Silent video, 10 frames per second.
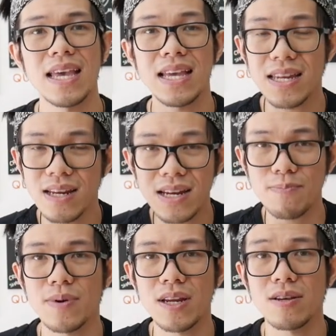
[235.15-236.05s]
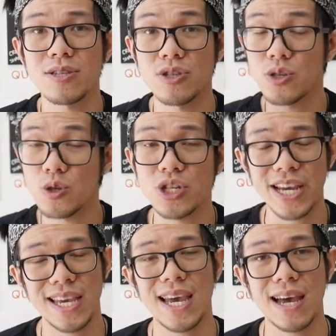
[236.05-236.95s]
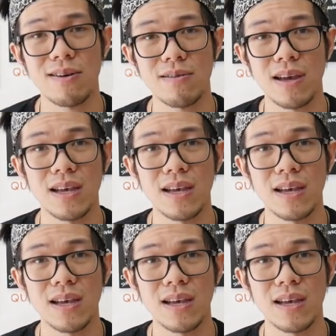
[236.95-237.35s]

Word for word: in the link below so do check it out